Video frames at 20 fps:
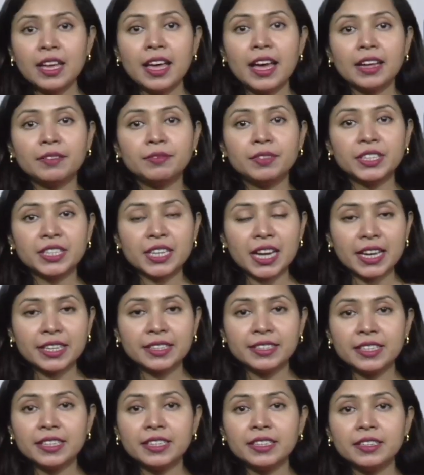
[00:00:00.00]

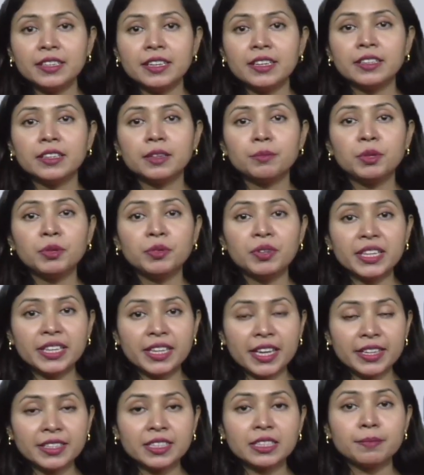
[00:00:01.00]
Advertising
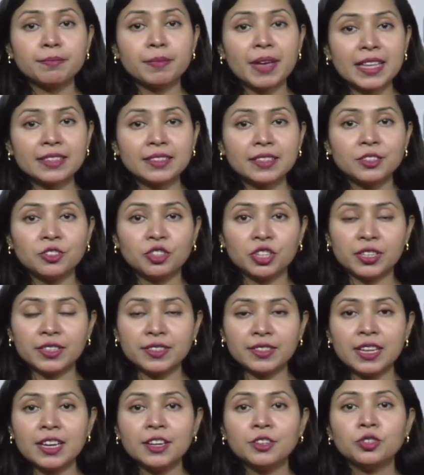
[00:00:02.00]
communicates
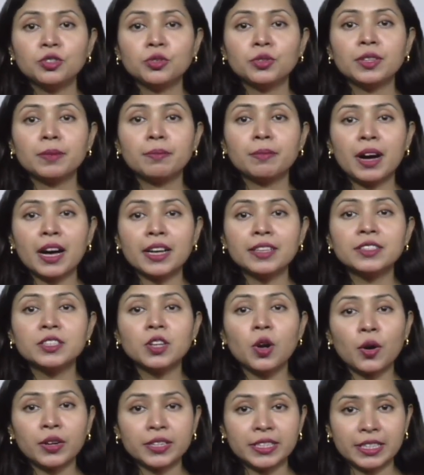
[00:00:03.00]
messages to the mass
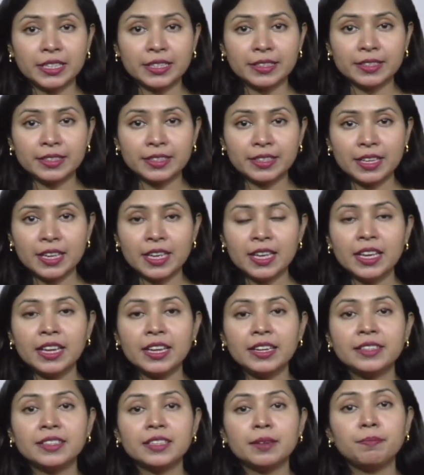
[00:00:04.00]
audience.
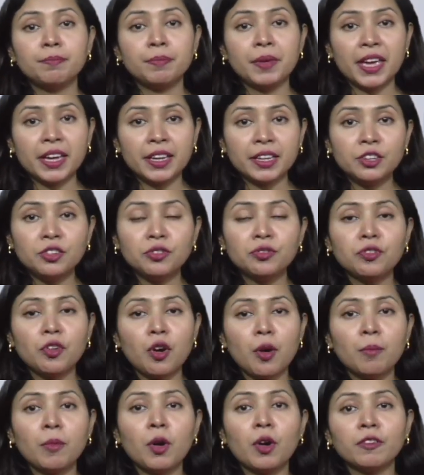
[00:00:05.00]
It is a paid
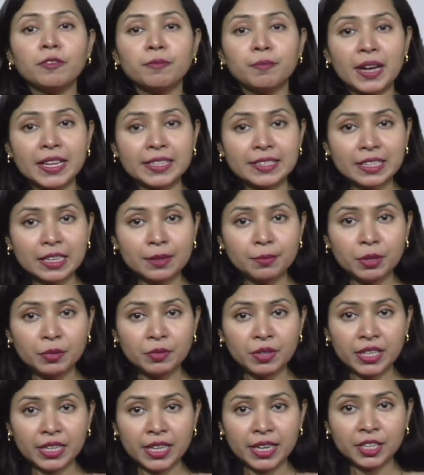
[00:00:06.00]
form of mass
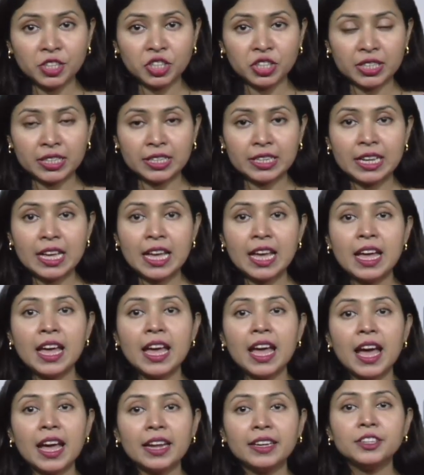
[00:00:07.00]
communication
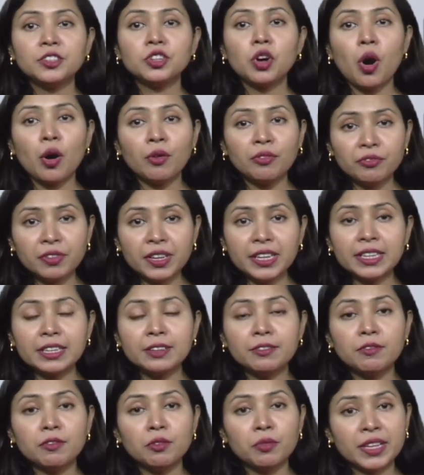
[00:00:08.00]
and it often
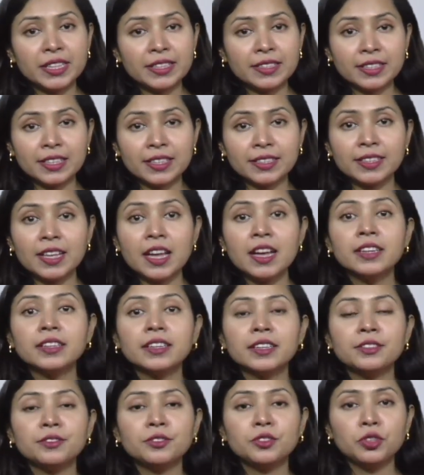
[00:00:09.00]
influences
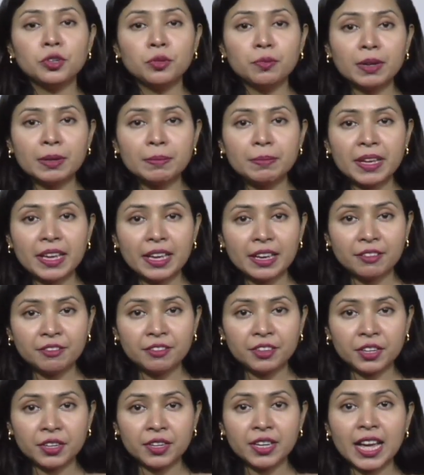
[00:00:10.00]
consumer
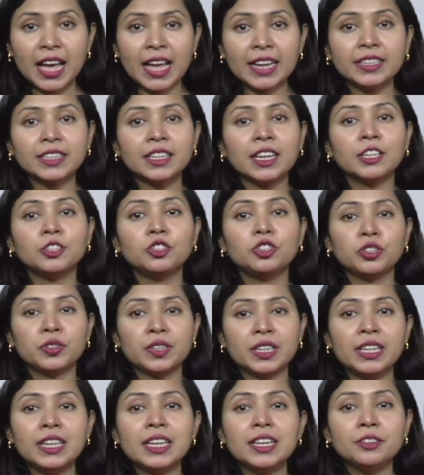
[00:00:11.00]
behavior and
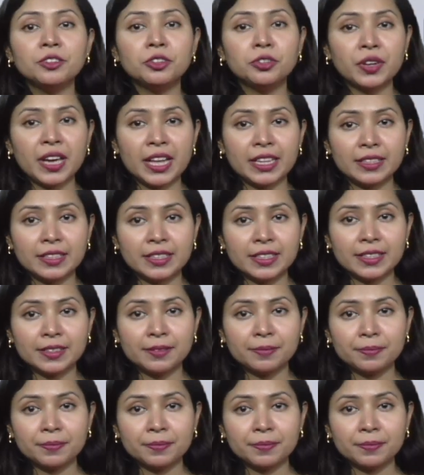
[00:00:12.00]
cultural trends.